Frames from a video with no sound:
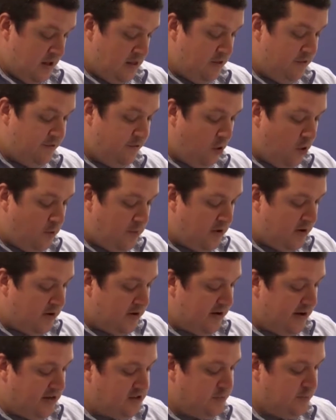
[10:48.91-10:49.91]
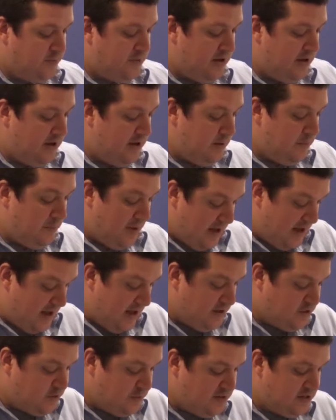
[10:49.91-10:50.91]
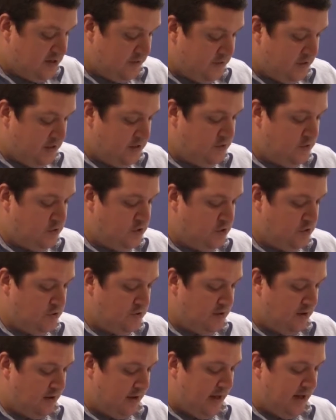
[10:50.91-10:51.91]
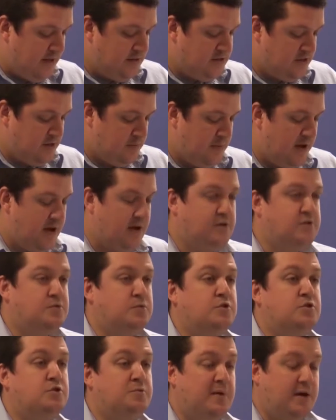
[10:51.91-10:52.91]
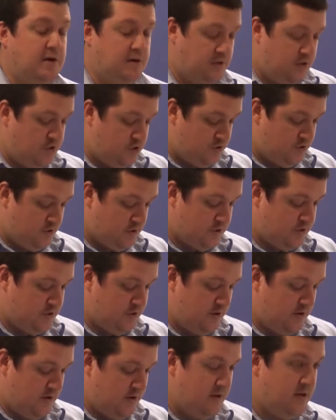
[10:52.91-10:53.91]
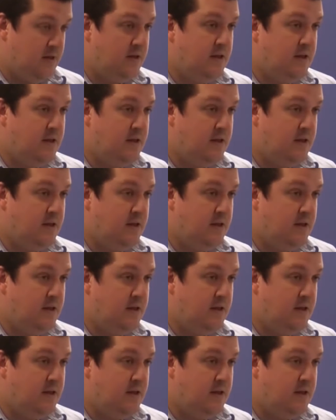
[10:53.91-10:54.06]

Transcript: The former agreed to pay specifically to ensure the lands and manors were spared destruction,